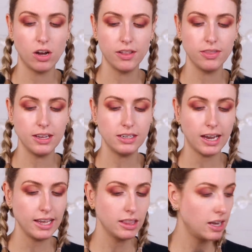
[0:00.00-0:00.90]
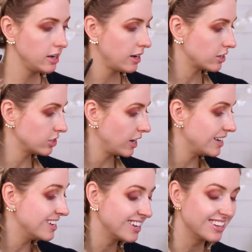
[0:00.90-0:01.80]
on the tight line. Actually, I
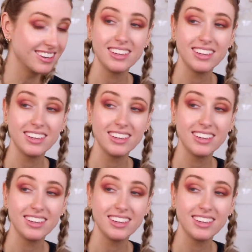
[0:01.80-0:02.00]
need to...